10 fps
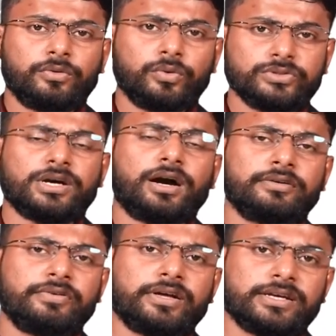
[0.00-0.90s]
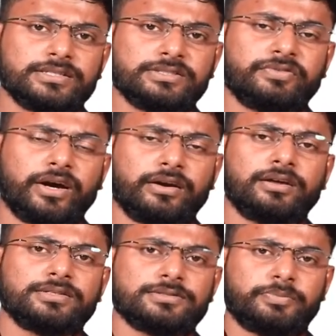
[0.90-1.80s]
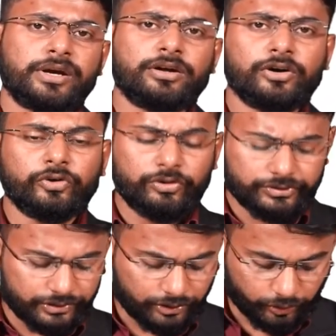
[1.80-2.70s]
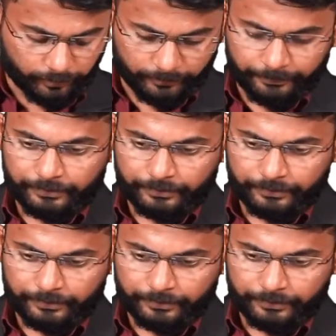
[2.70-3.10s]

whose hardware is divided, is spread across the globe.